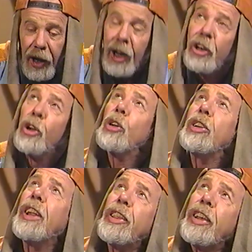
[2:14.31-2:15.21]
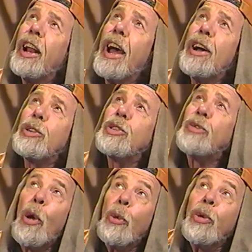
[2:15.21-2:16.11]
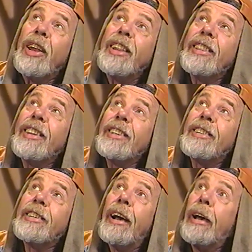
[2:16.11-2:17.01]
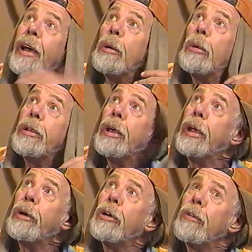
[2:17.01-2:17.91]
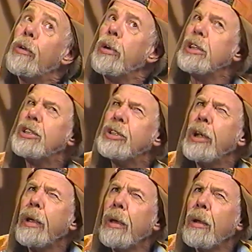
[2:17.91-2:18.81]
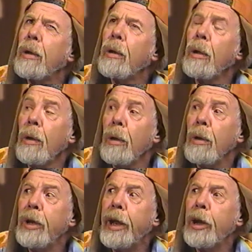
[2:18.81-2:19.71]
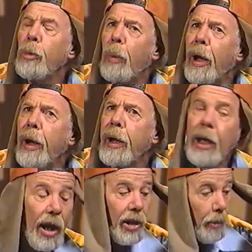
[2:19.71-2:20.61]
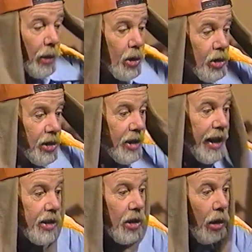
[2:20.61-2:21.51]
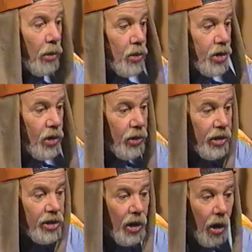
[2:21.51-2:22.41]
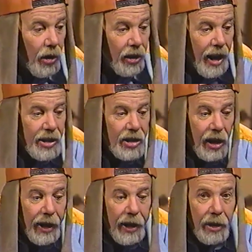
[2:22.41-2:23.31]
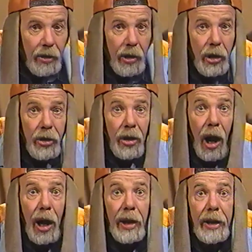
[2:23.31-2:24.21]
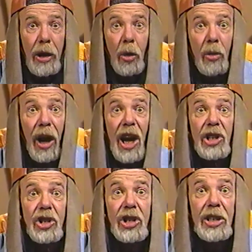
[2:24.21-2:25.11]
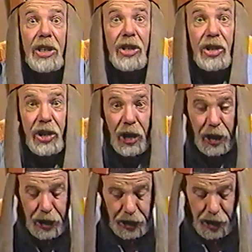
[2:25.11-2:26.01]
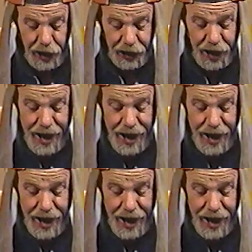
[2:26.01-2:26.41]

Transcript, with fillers: You're looking at the clouds floating in the sky when you hear a voice singing nearby. The person gets closer, the song gets clearer. Golly, oh gosh, it is Dionne.